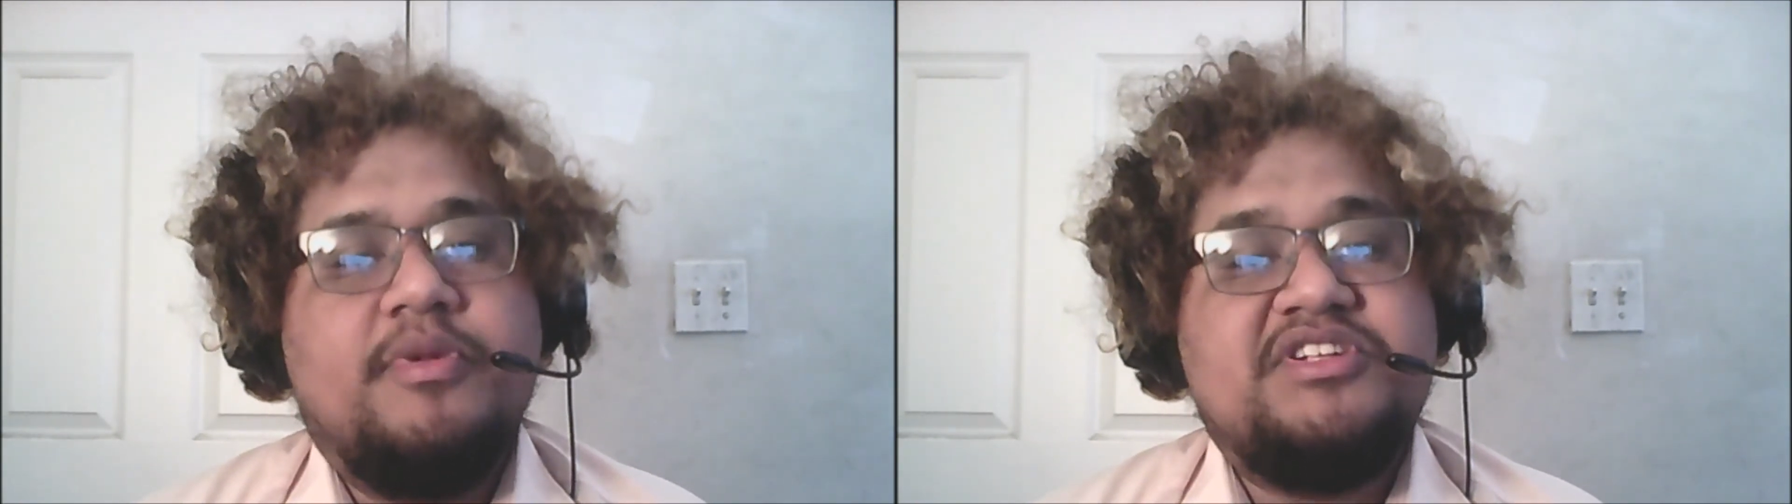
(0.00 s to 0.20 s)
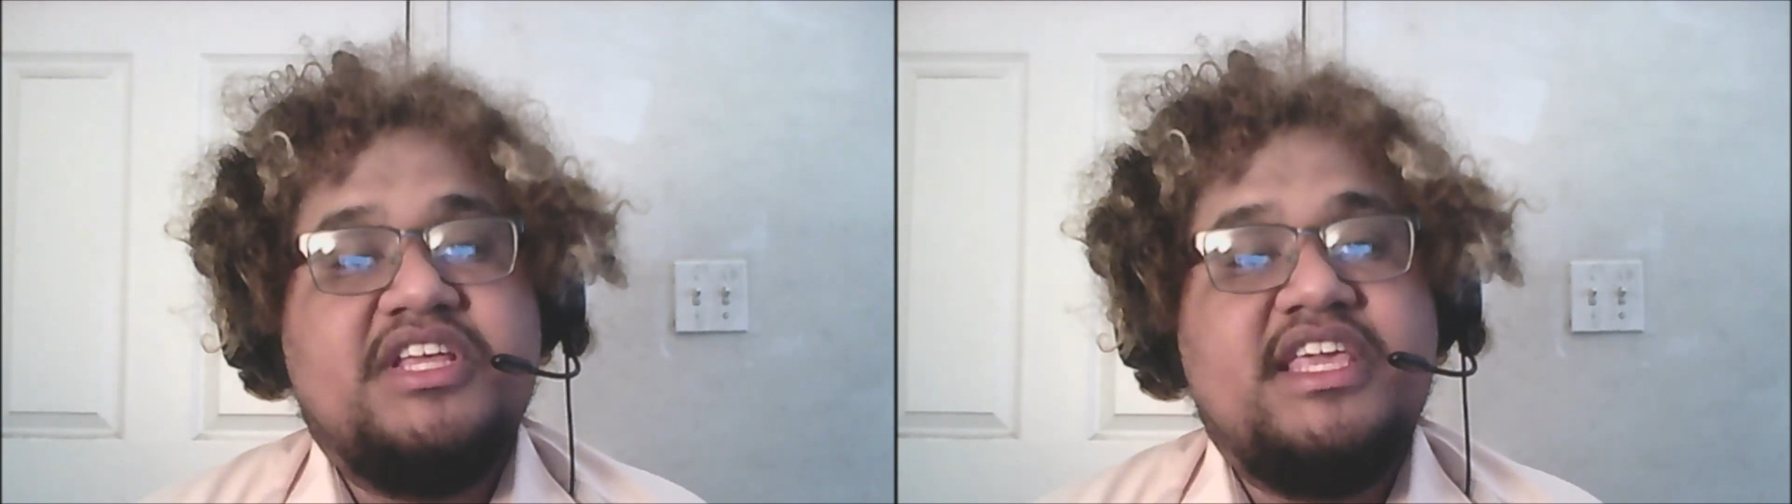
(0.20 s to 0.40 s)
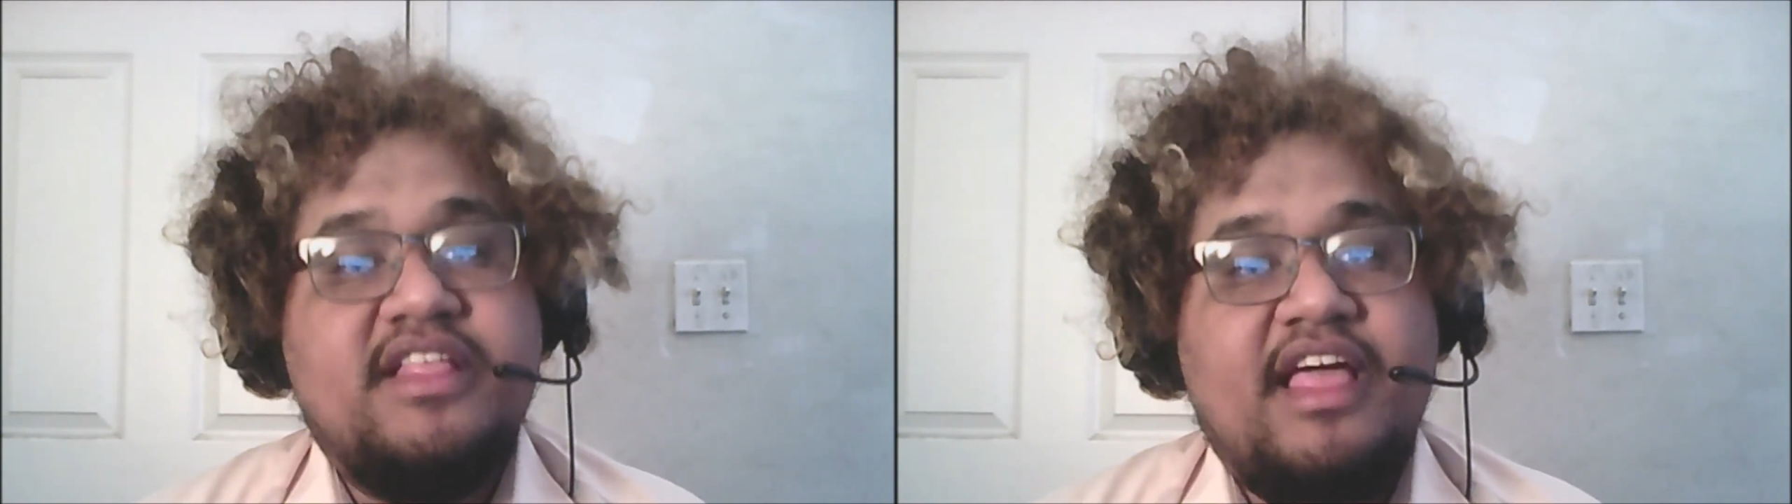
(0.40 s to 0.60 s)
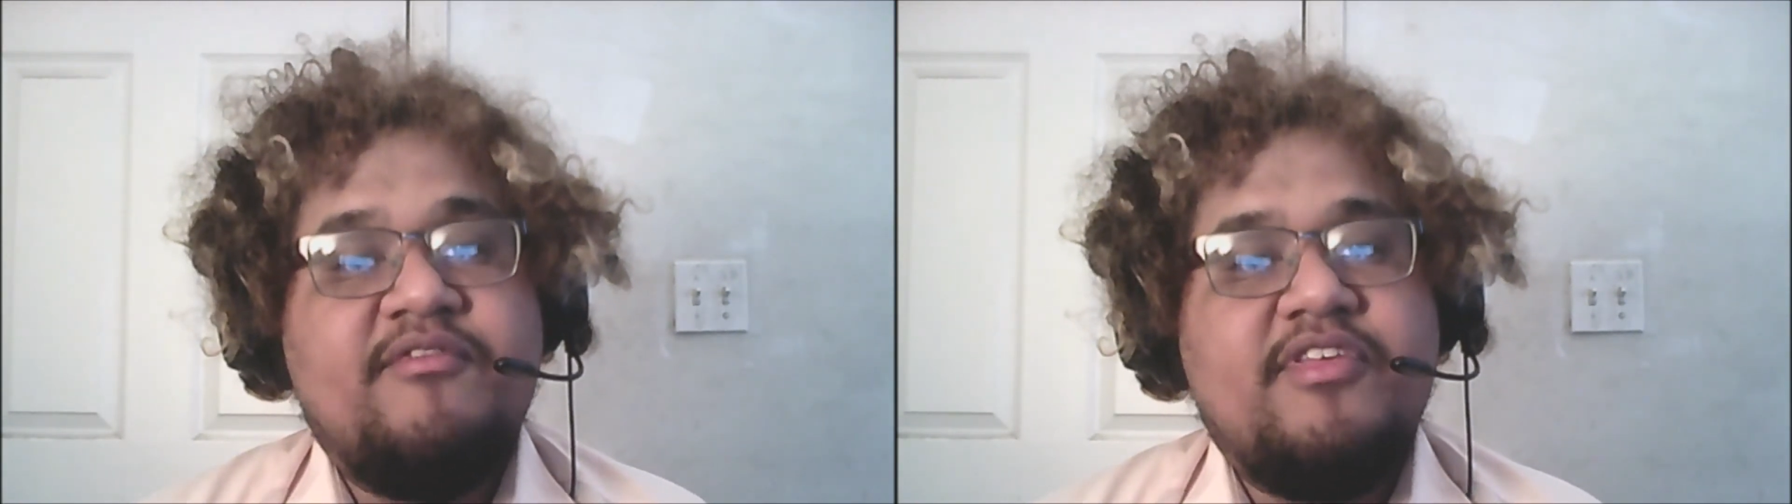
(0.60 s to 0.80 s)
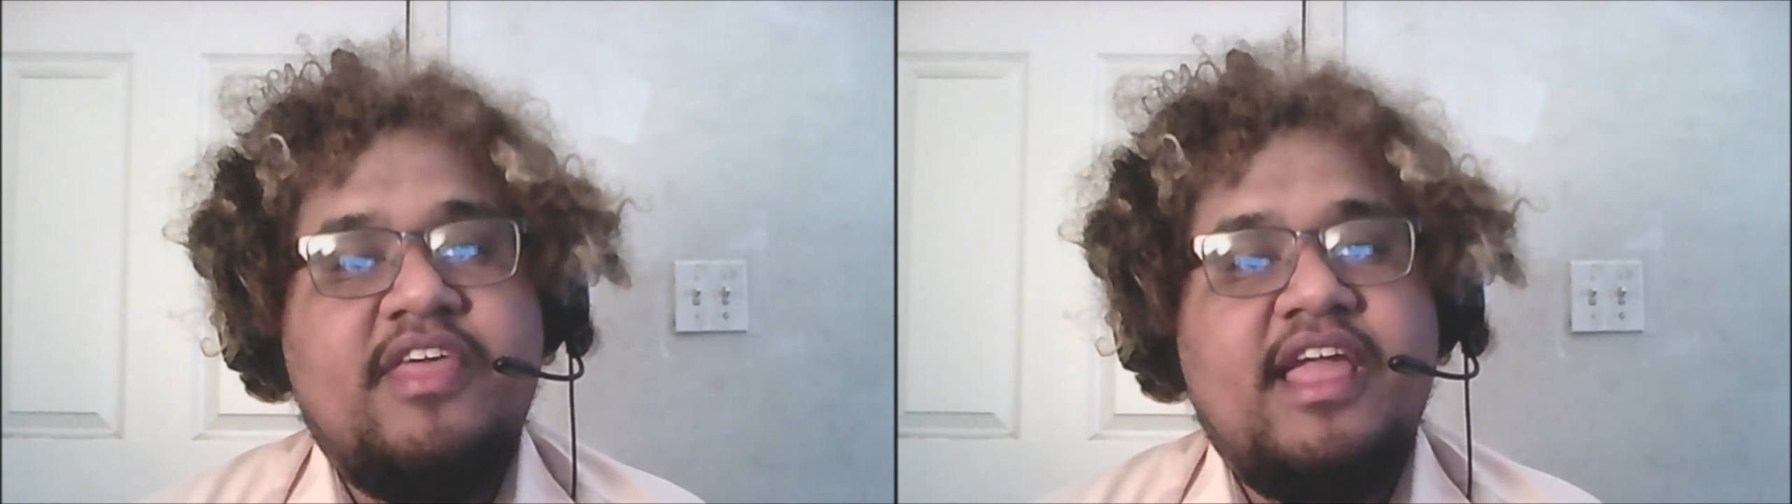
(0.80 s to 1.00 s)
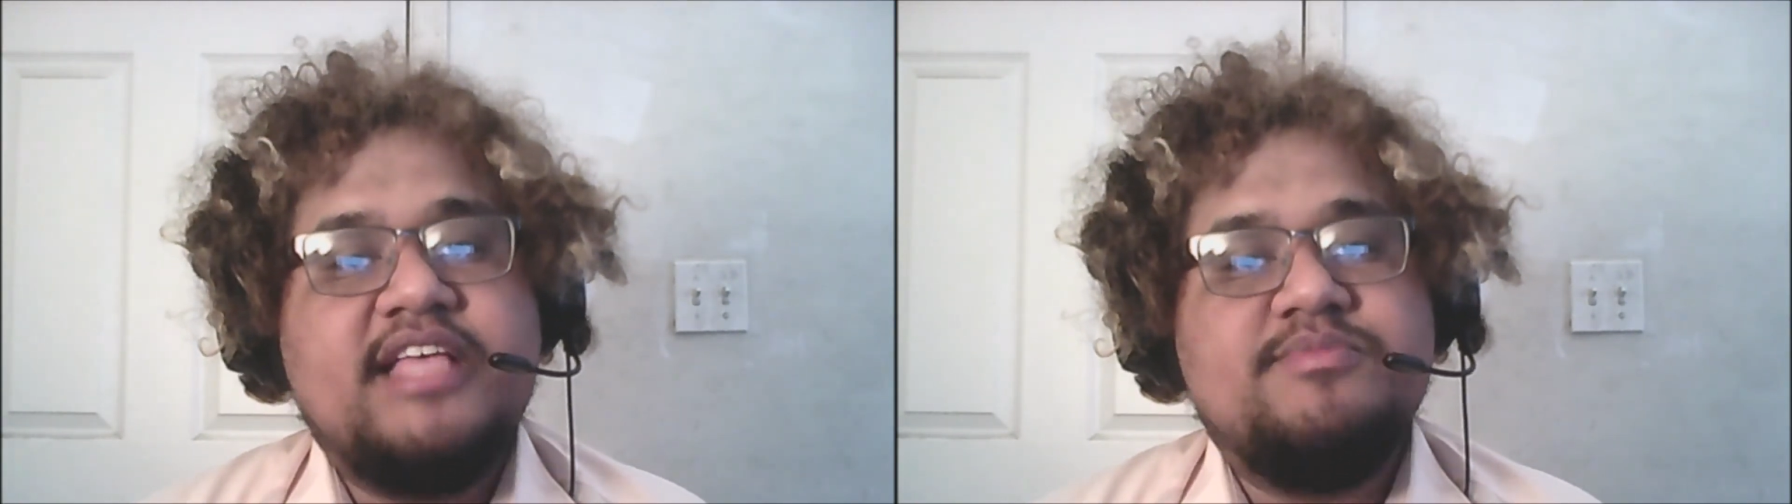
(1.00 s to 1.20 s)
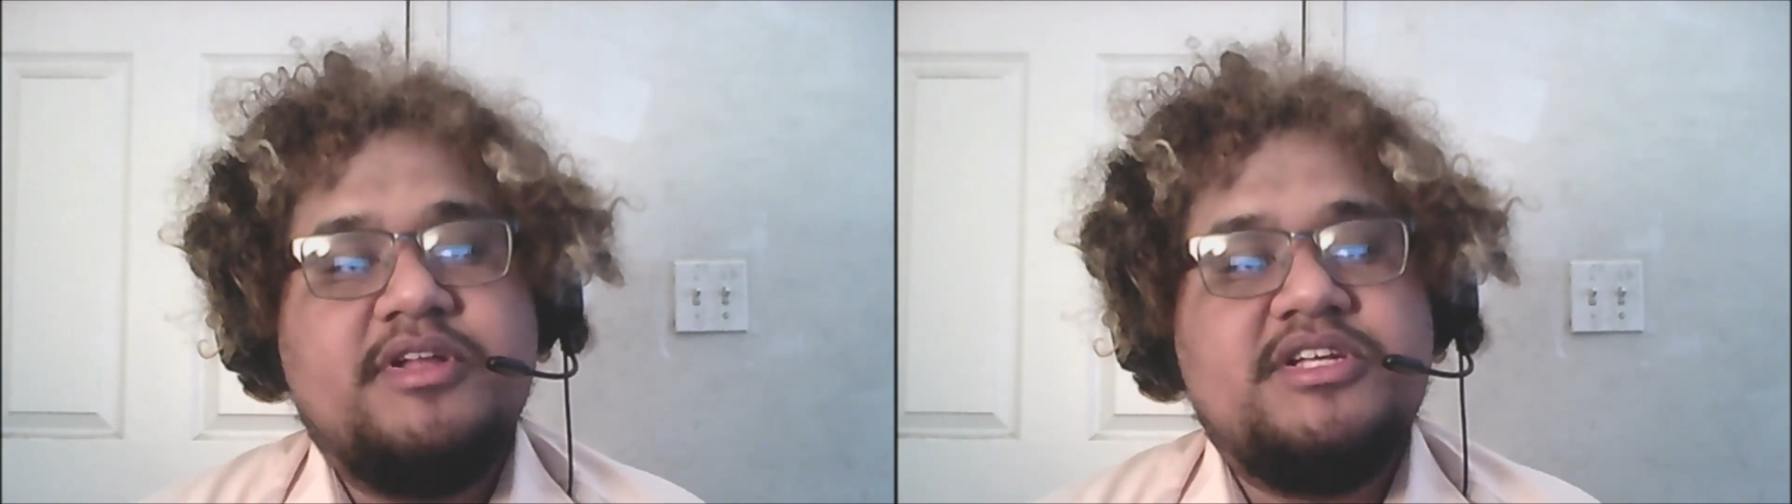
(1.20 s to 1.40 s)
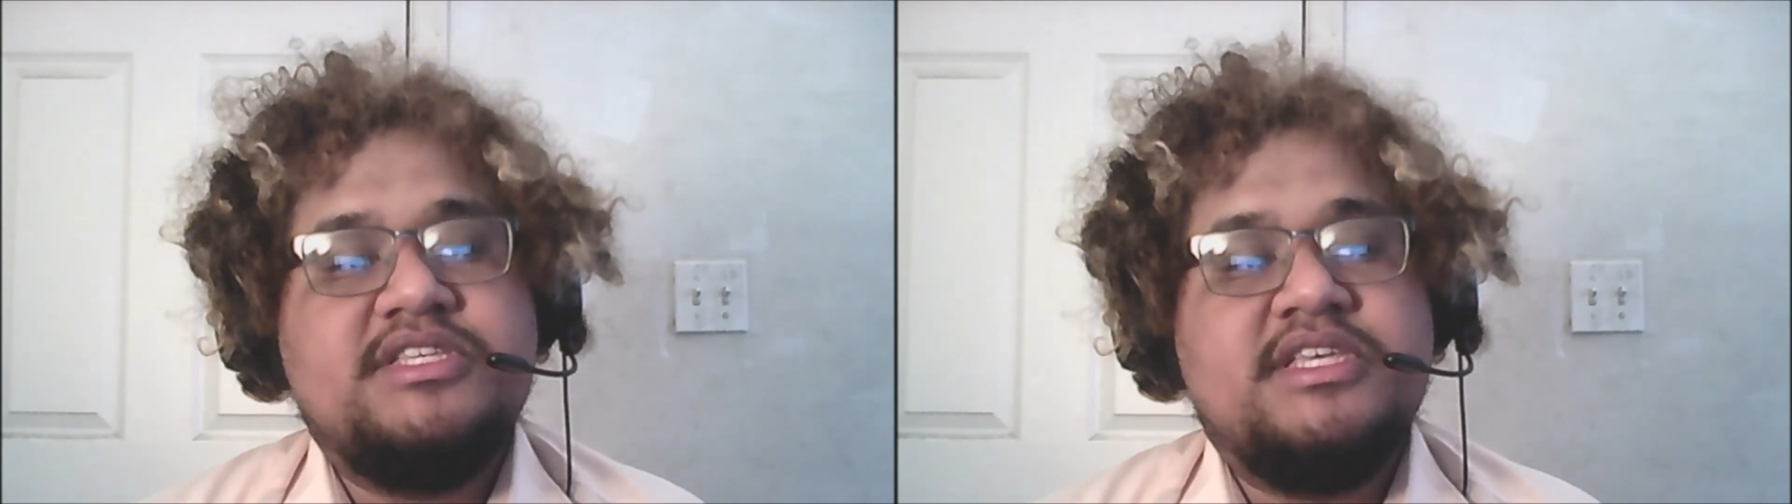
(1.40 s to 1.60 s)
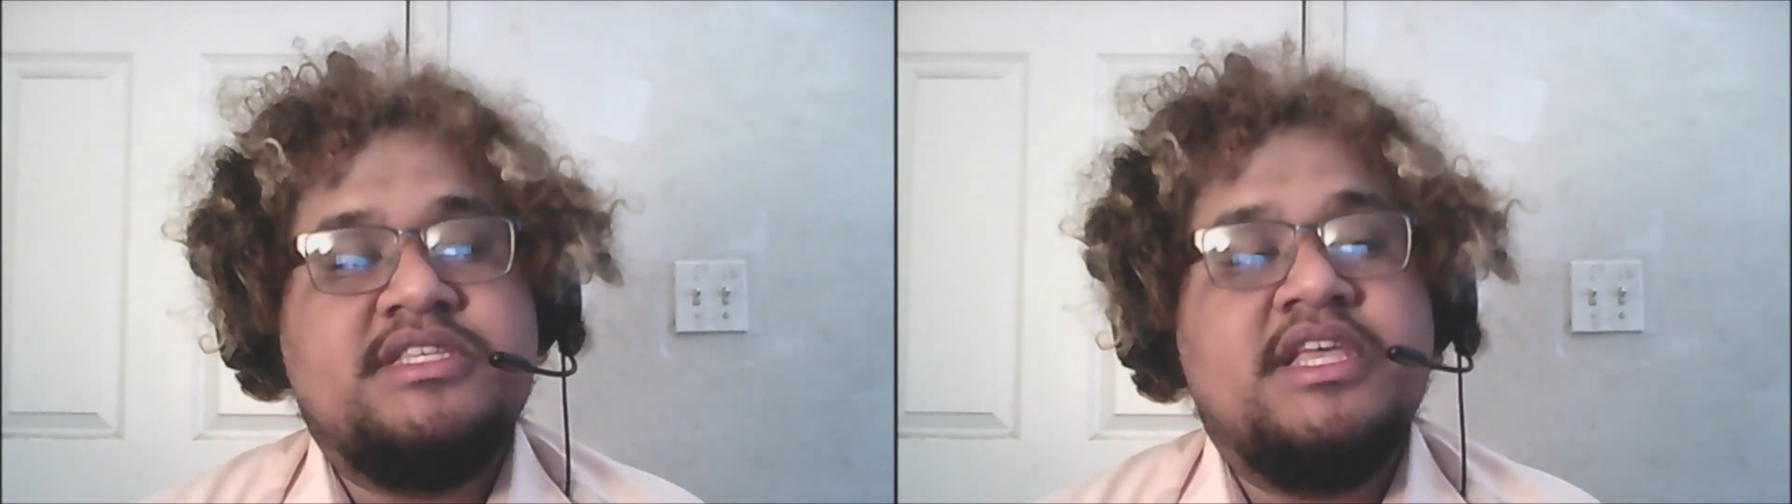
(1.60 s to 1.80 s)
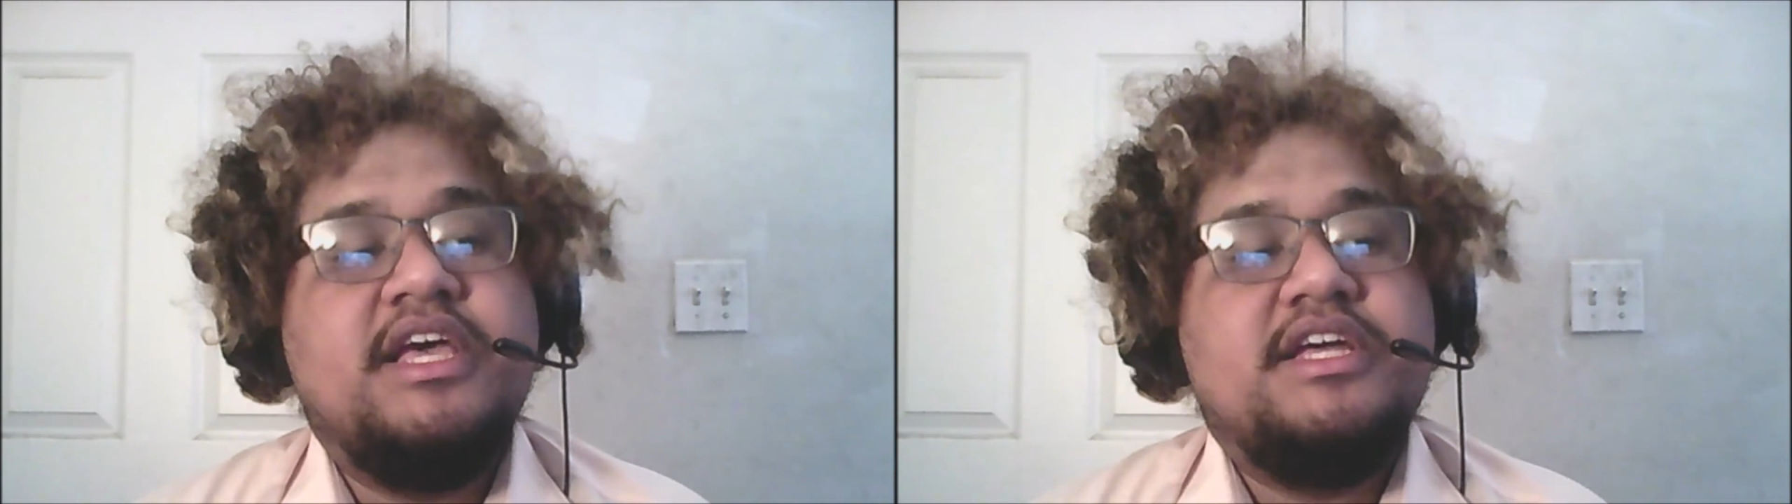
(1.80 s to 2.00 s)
much to kill everything as much as is